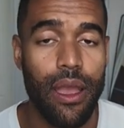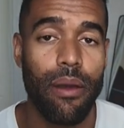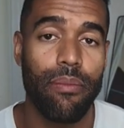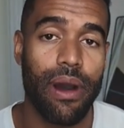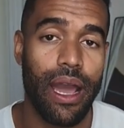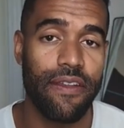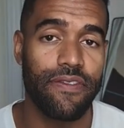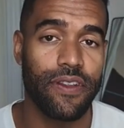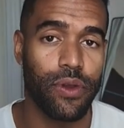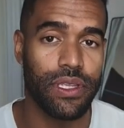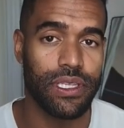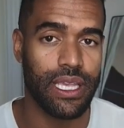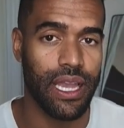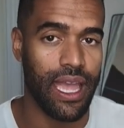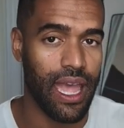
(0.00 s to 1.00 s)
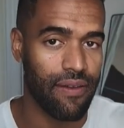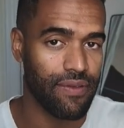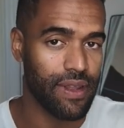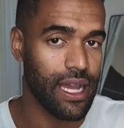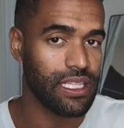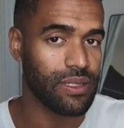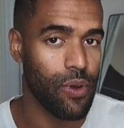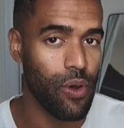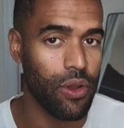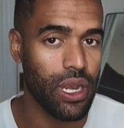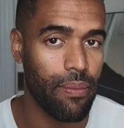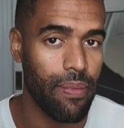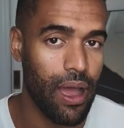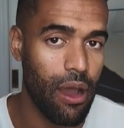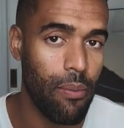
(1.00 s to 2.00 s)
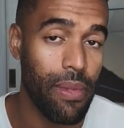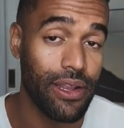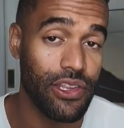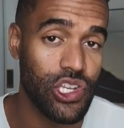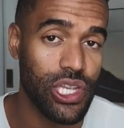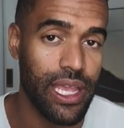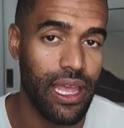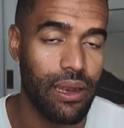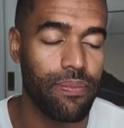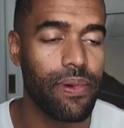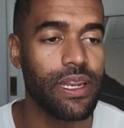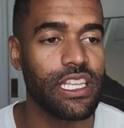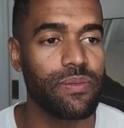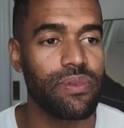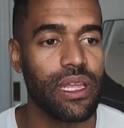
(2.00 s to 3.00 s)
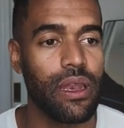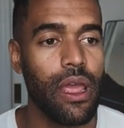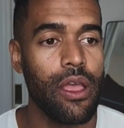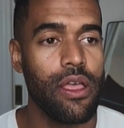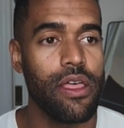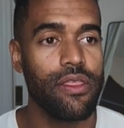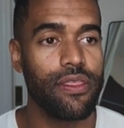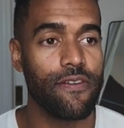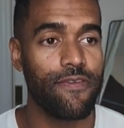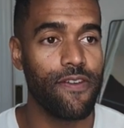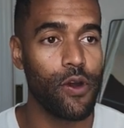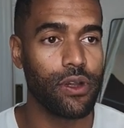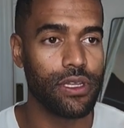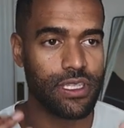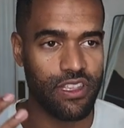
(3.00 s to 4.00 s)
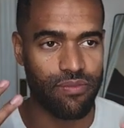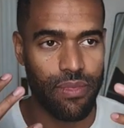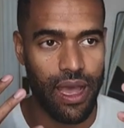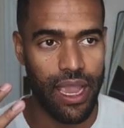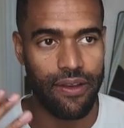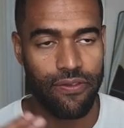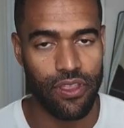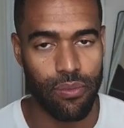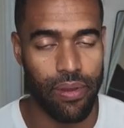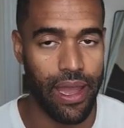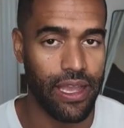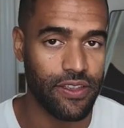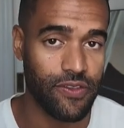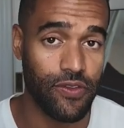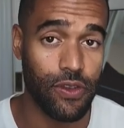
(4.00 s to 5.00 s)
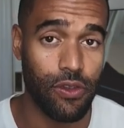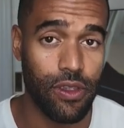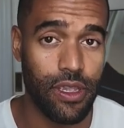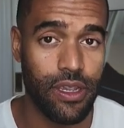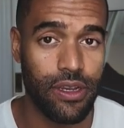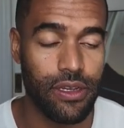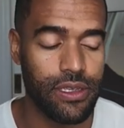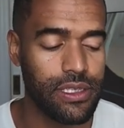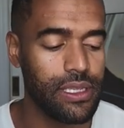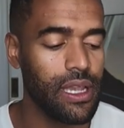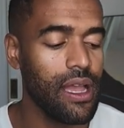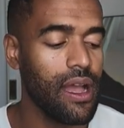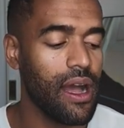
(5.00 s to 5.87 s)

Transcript: Body fluency I have not spoken about much yet, but has been the focus of mine for the past few years.